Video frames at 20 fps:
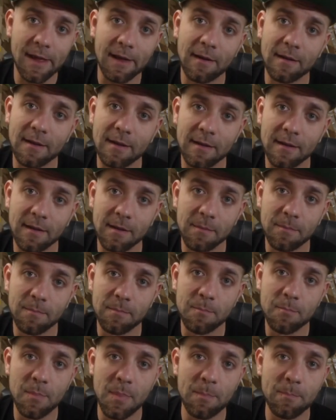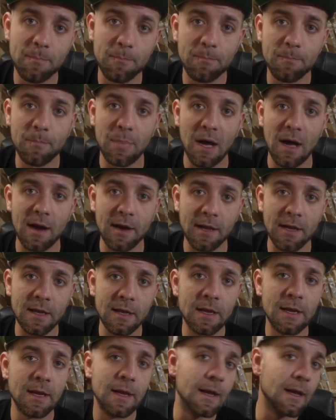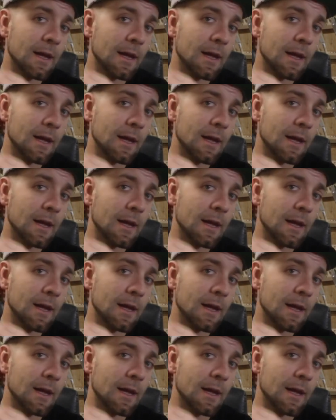down into the body.